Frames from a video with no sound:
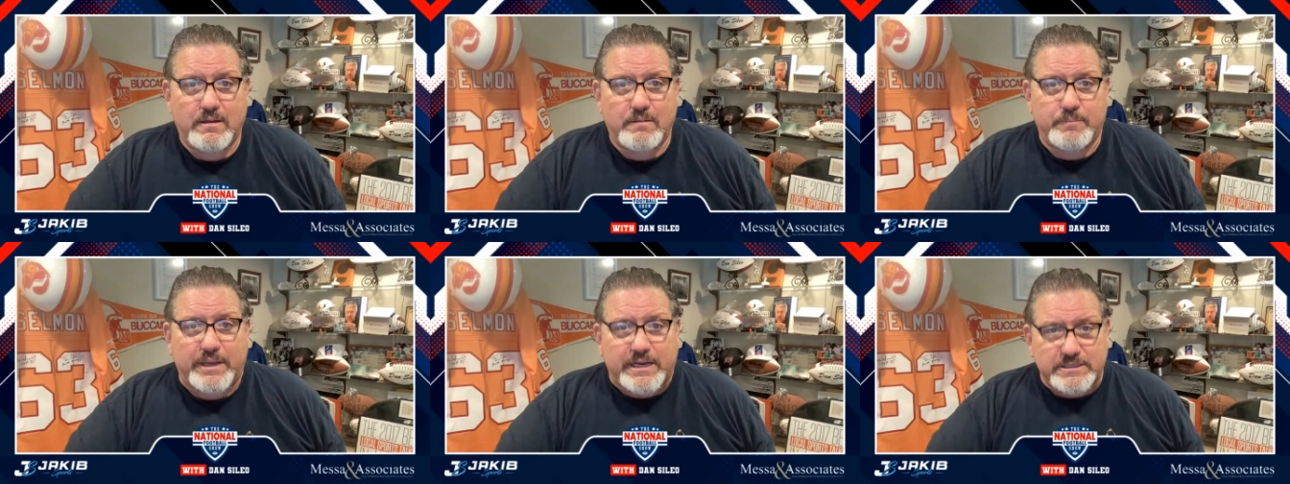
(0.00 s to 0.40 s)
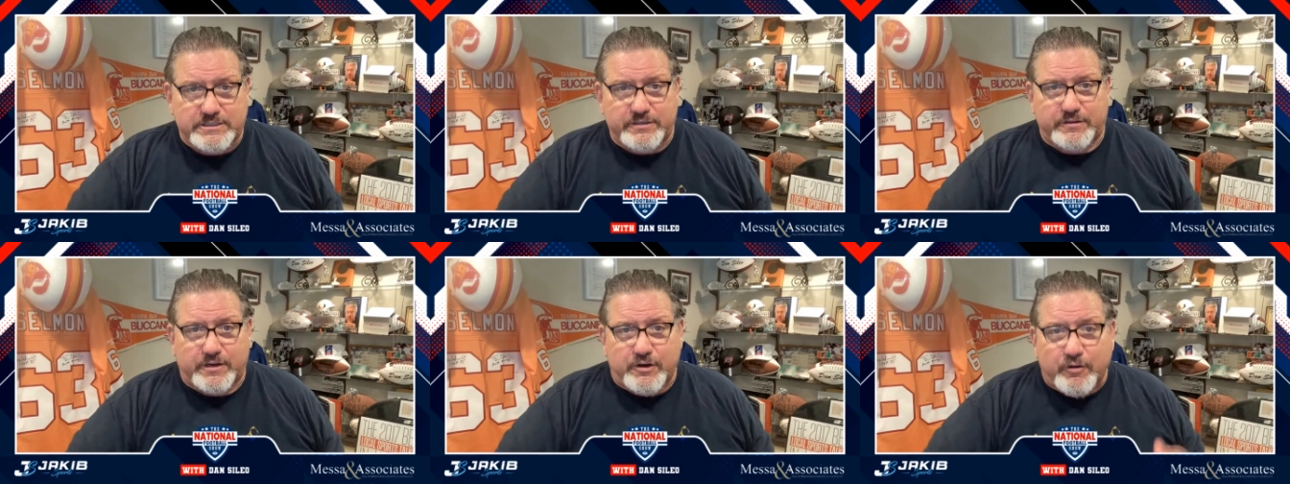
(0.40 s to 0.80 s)
because
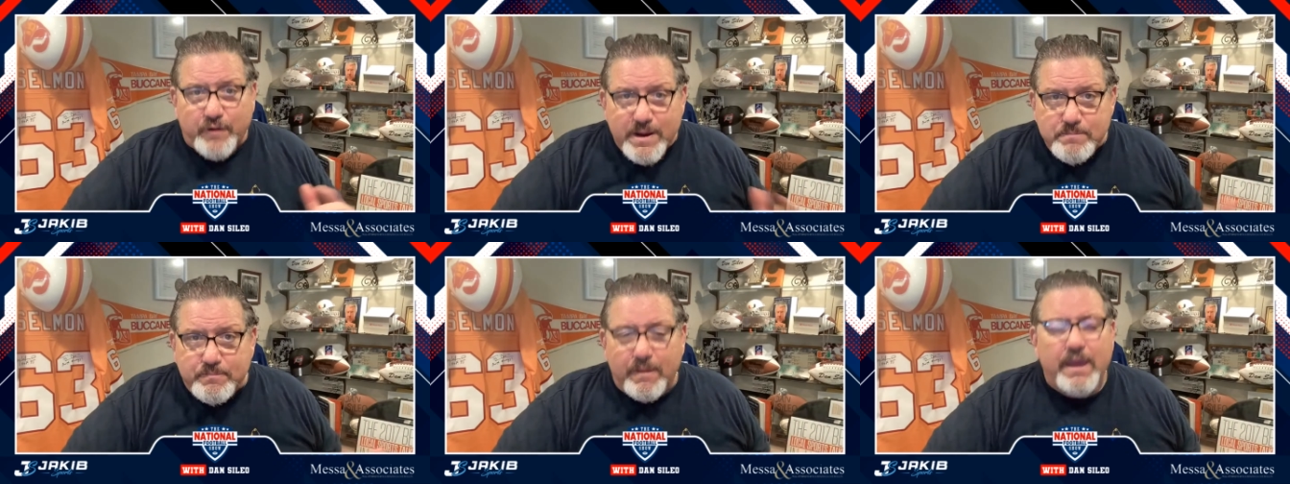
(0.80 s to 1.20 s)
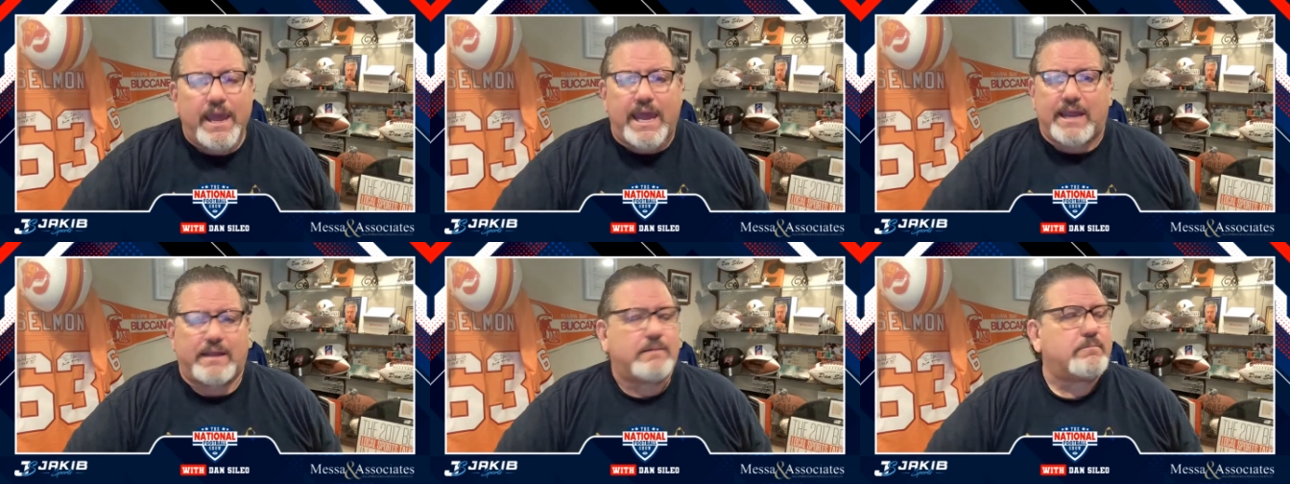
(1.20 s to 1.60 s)
of the creep.
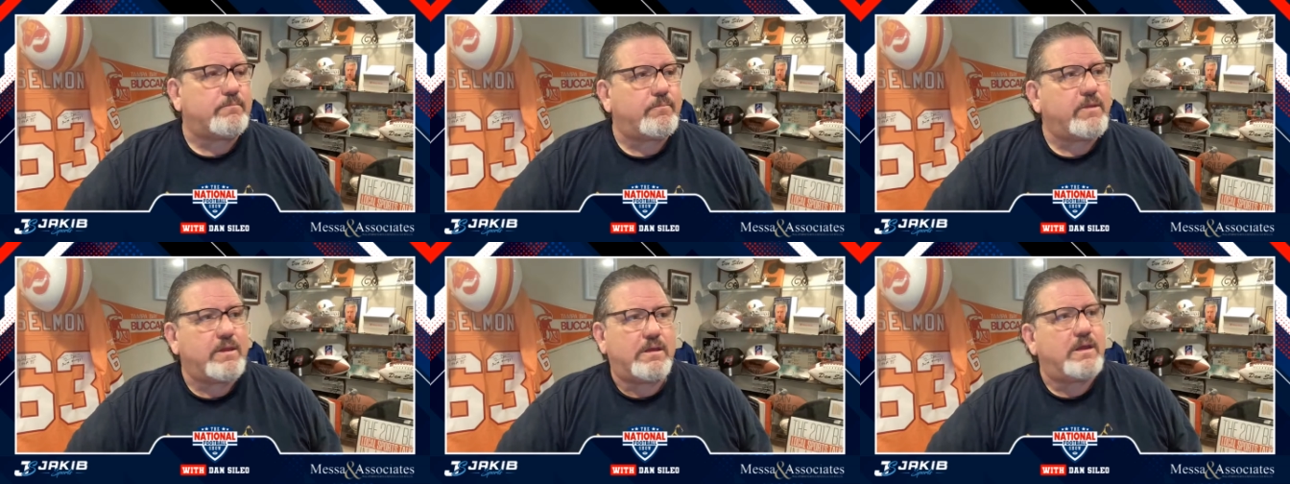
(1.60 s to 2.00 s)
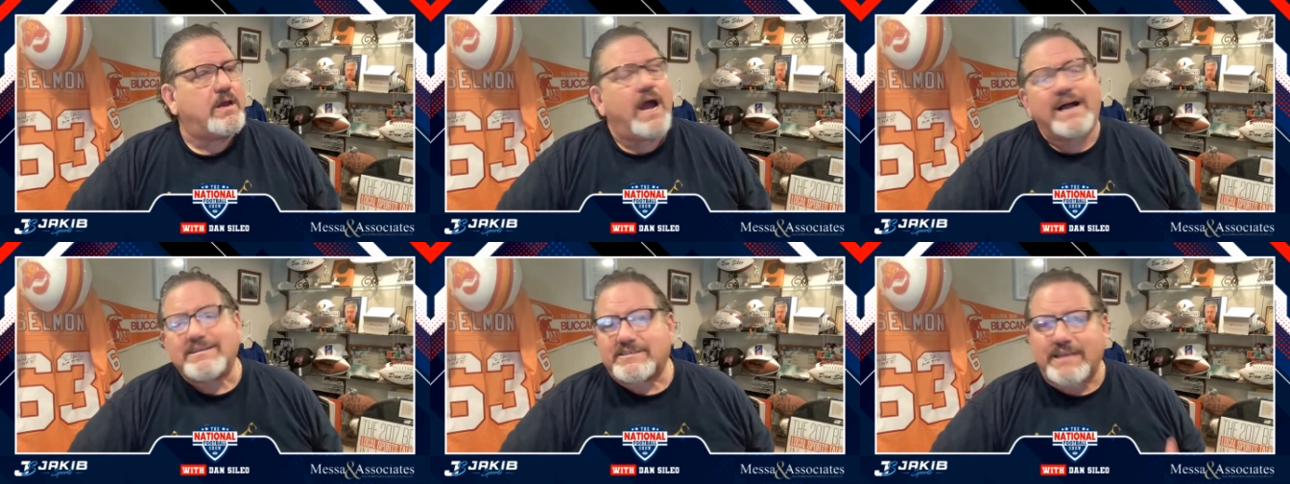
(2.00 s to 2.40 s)
Hey,
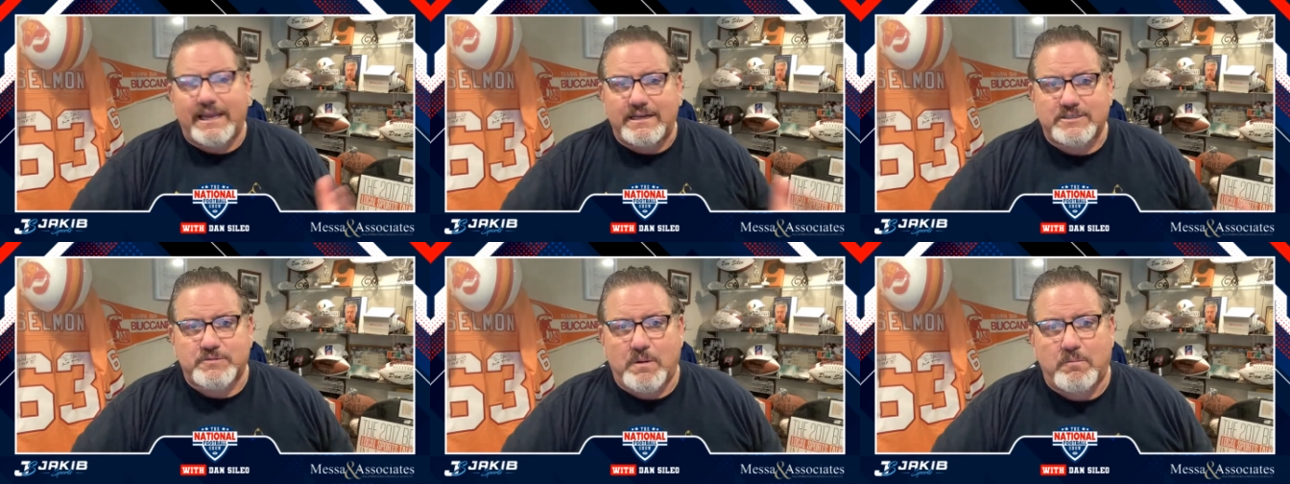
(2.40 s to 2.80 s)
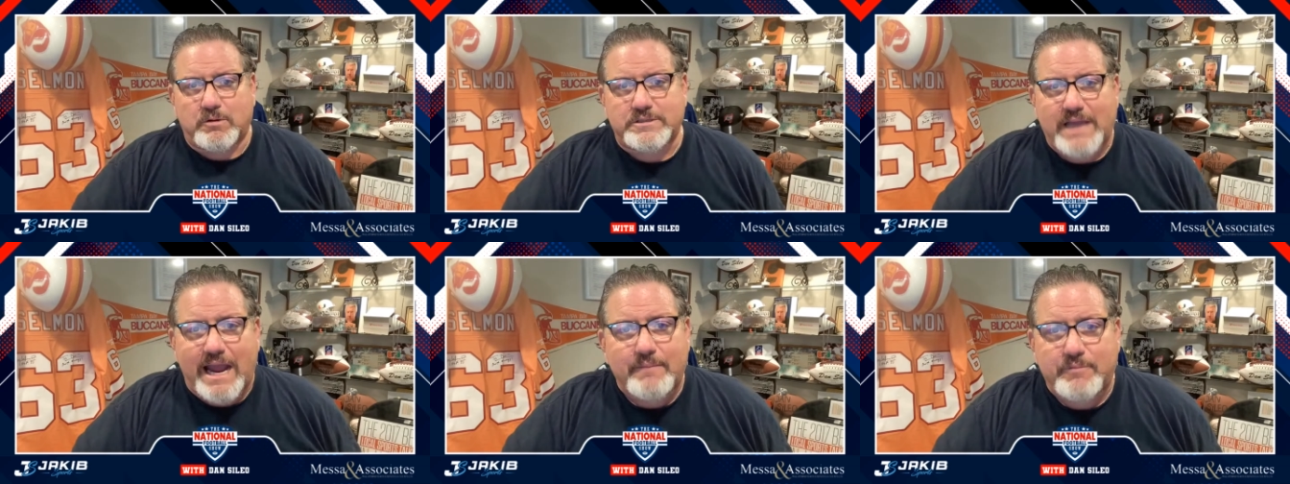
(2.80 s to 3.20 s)
I'll say this one more
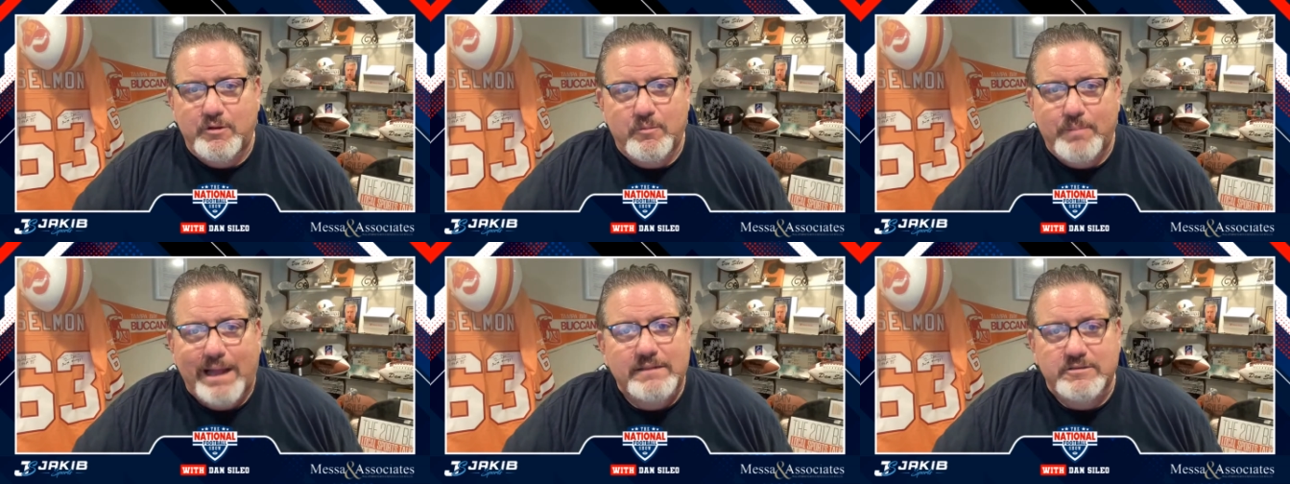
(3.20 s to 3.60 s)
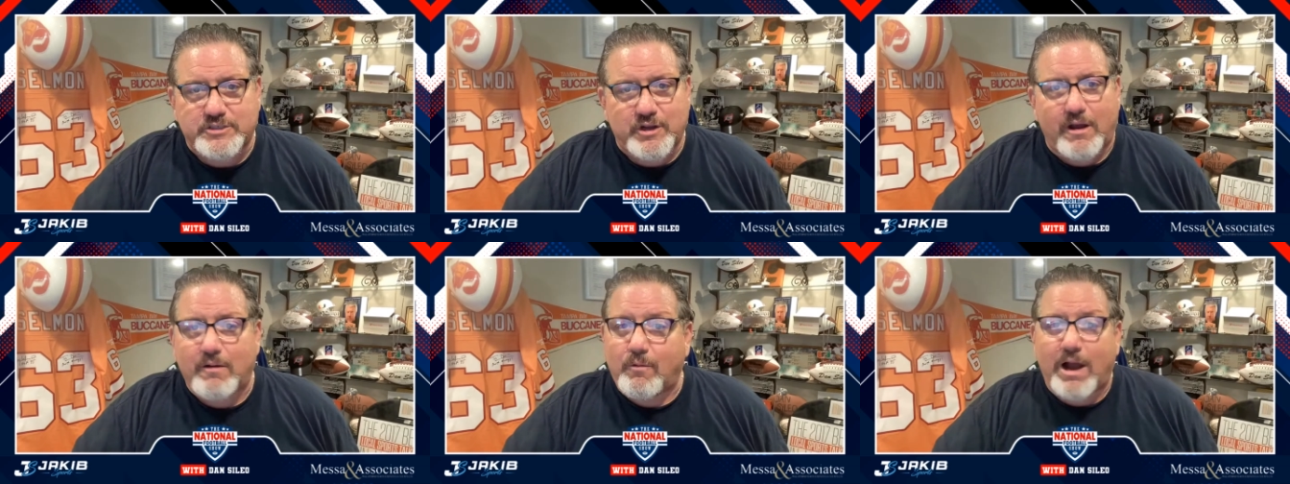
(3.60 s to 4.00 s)
time to you about
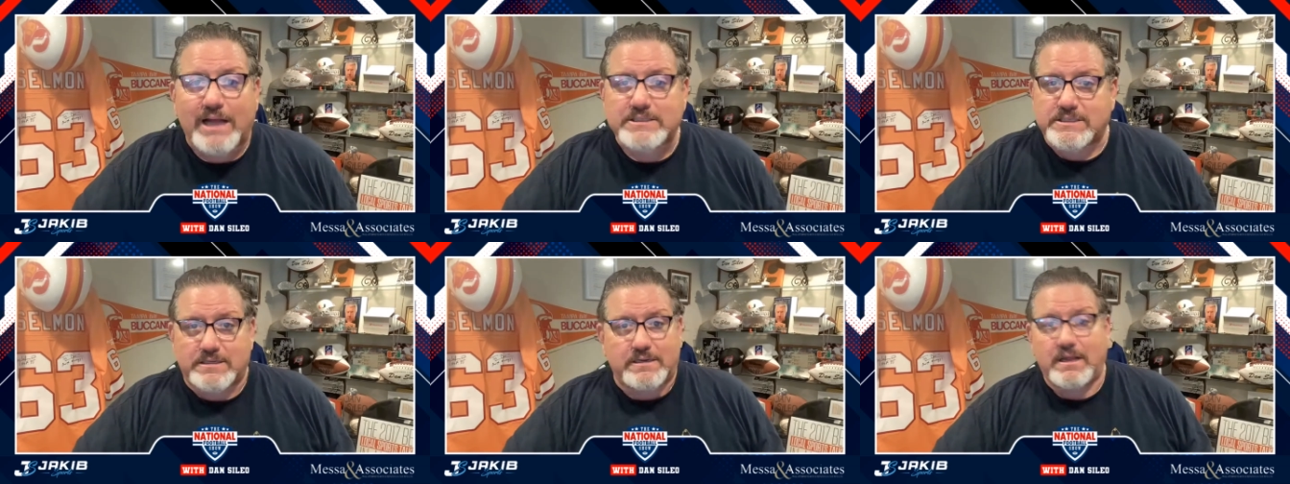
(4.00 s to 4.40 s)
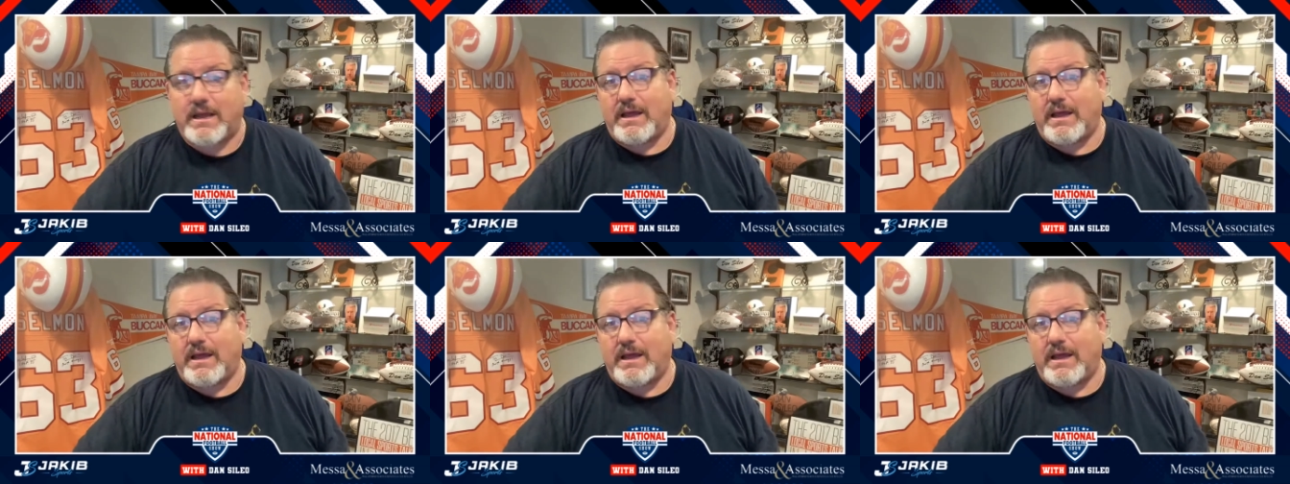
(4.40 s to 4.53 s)
Deshaun Watson.